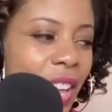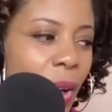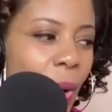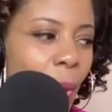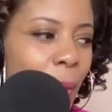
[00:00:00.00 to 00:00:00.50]

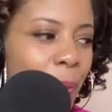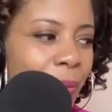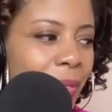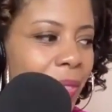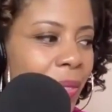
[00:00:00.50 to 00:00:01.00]
So
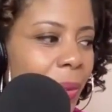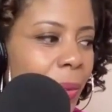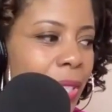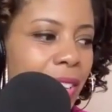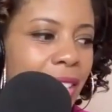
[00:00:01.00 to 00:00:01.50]

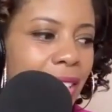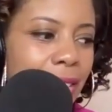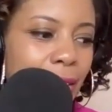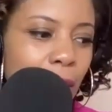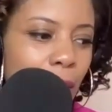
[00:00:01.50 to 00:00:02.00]
what's funny
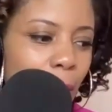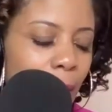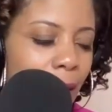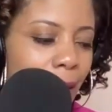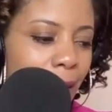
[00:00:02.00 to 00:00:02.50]
is,
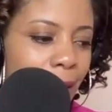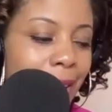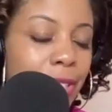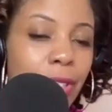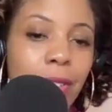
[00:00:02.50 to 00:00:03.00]

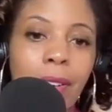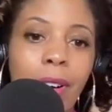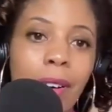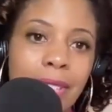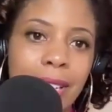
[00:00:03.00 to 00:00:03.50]
I journal
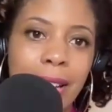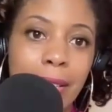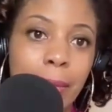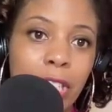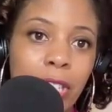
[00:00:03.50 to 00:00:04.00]
often
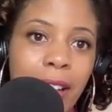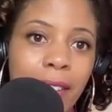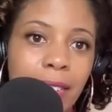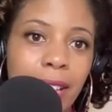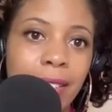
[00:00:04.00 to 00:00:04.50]
now, especially
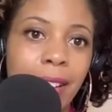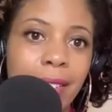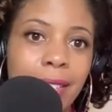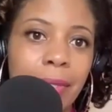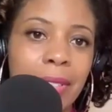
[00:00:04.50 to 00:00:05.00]
after that
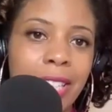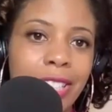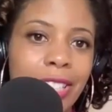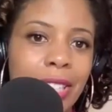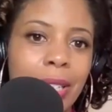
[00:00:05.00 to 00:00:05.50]
toxic
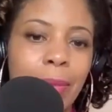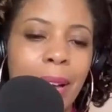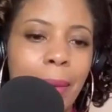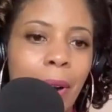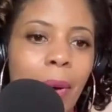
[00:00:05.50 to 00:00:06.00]
relationship.
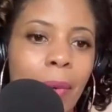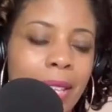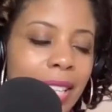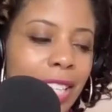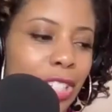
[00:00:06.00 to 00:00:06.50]
I'm
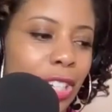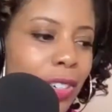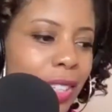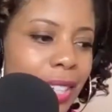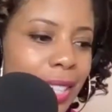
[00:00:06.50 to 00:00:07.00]
always like
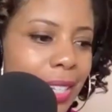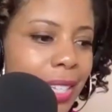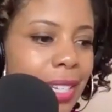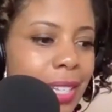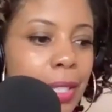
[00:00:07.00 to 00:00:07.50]
journaling
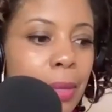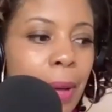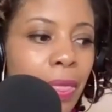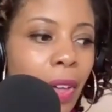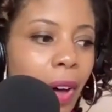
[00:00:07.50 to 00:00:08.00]
and getting into
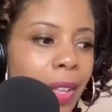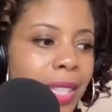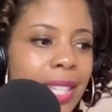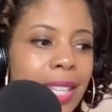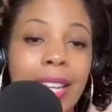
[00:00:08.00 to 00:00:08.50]
my
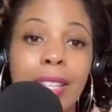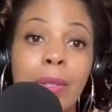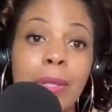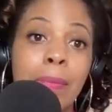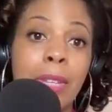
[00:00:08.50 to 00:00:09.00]
thoughts. And like
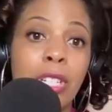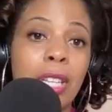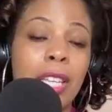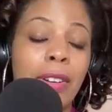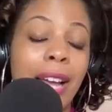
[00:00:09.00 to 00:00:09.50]
you
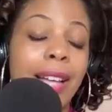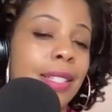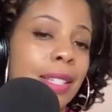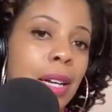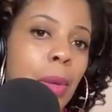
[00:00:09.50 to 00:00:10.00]
mentioned
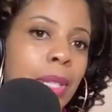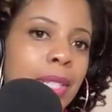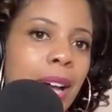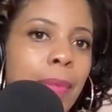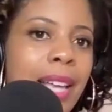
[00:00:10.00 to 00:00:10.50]
curiosity a couple
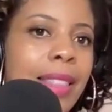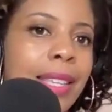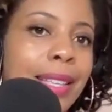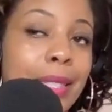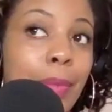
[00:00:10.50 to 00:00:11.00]
of times, I
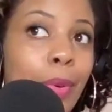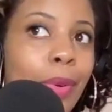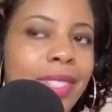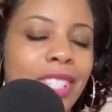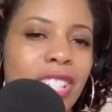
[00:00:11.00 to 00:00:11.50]
think it's
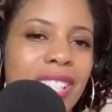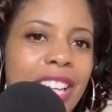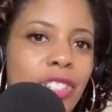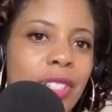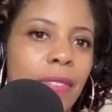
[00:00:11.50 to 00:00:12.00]
important to just
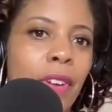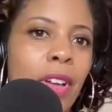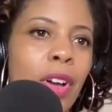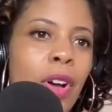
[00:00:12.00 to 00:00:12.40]
ask yourself,